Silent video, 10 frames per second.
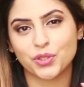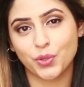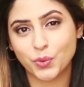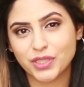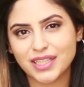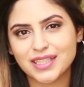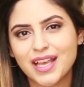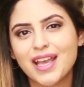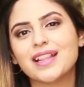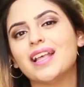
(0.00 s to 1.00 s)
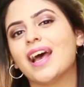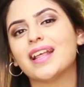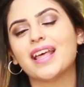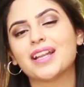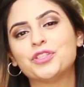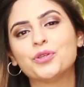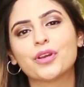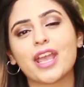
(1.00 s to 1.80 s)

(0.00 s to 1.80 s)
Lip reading: to notice, that you're